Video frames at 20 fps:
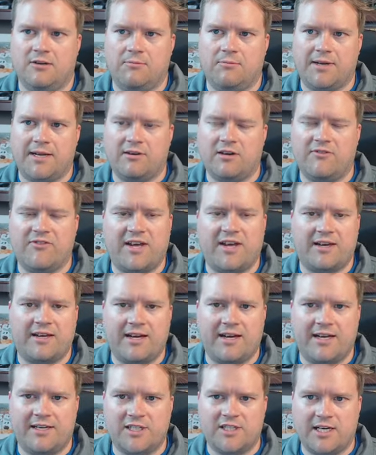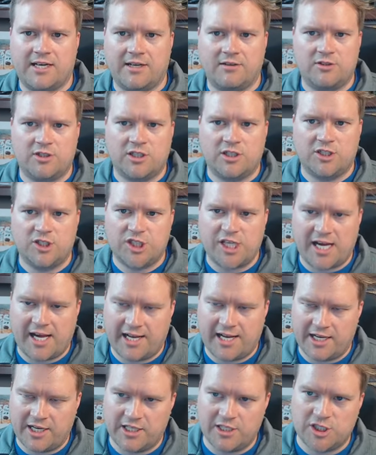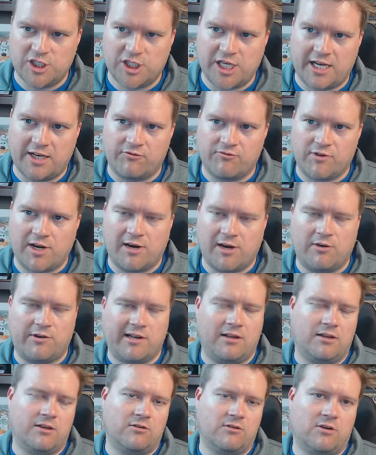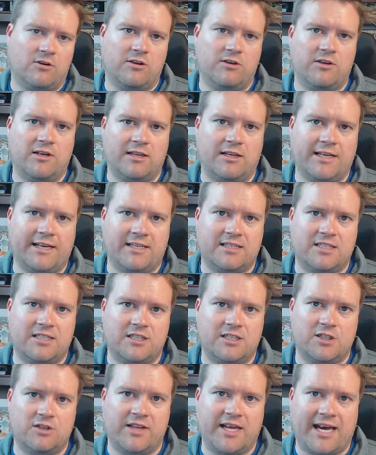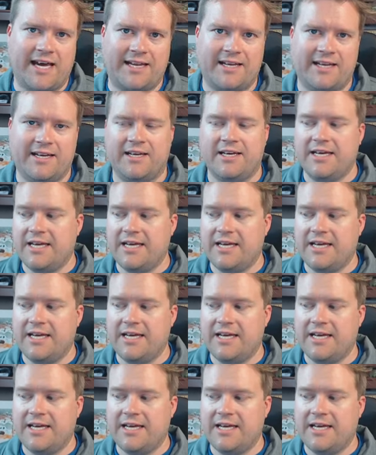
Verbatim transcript: But I'll give that guy a shout out, Jatin, Jatin Rao, and I'll include a link to that